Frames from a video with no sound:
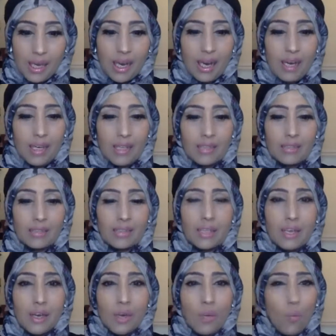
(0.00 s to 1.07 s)
and
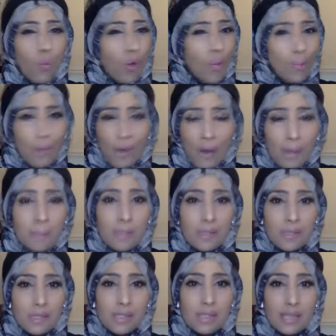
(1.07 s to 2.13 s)
what
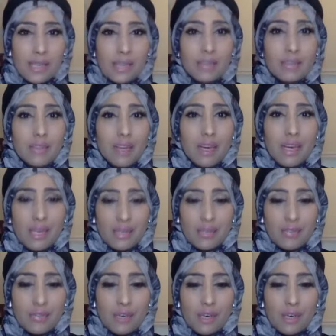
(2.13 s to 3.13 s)
purpose in life